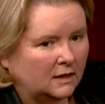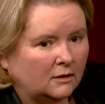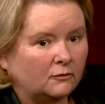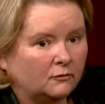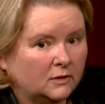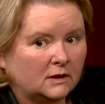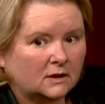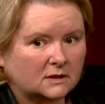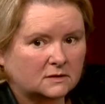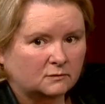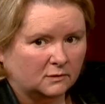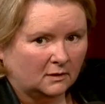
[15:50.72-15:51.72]
And I
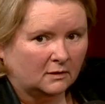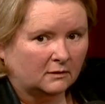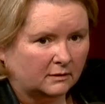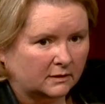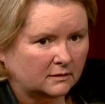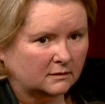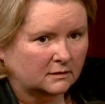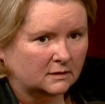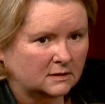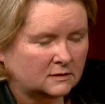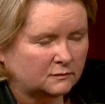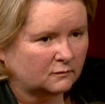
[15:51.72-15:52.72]
realised with horror that
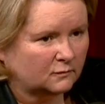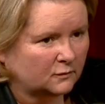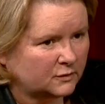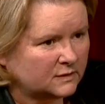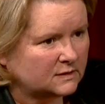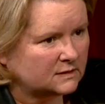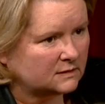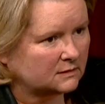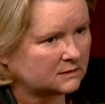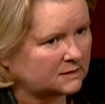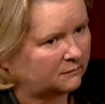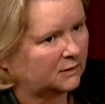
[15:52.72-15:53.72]
this wasn't
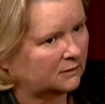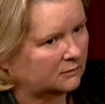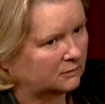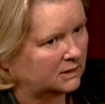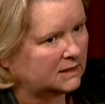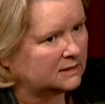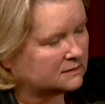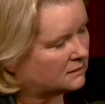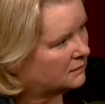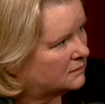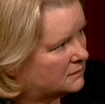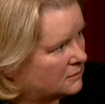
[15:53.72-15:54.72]
something I could
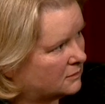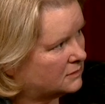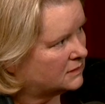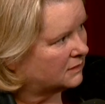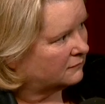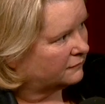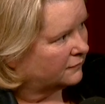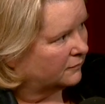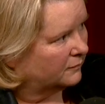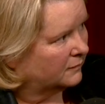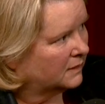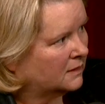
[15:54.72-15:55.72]
easily dissociate
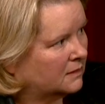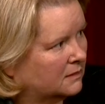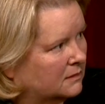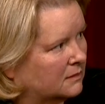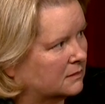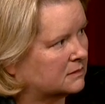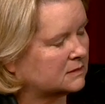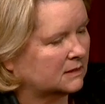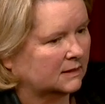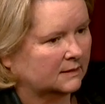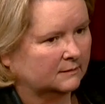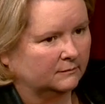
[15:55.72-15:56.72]
from. That,
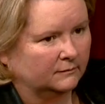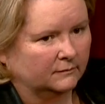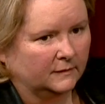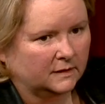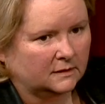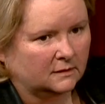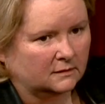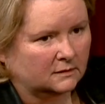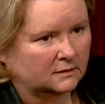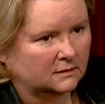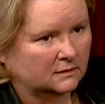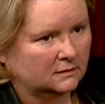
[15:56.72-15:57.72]
um, that,
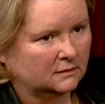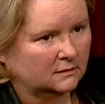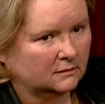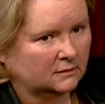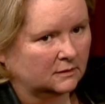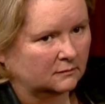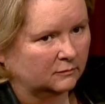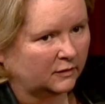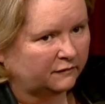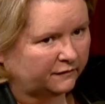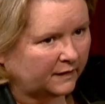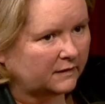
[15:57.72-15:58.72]
that
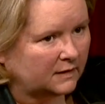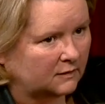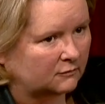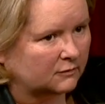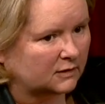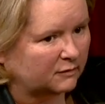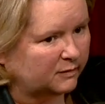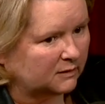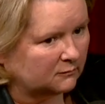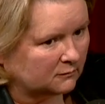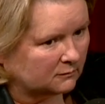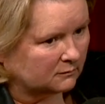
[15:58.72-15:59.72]
my father had really
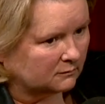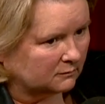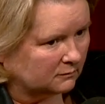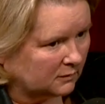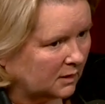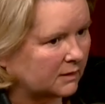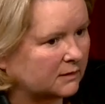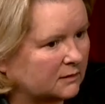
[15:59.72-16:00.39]
been right